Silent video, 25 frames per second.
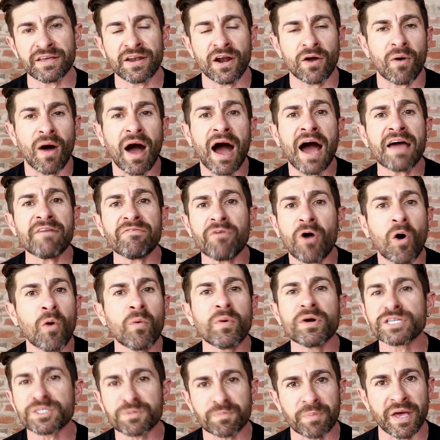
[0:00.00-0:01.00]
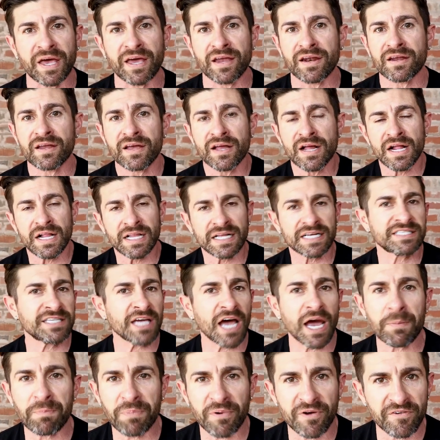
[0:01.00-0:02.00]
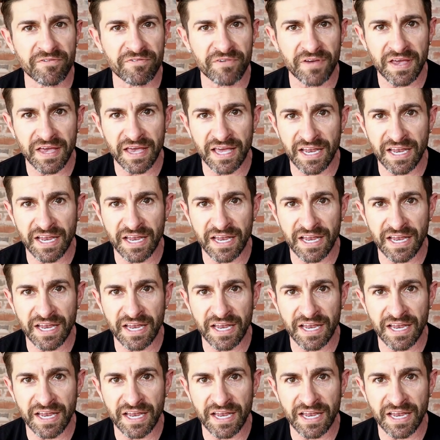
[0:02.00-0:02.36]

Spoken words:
I've always been the type of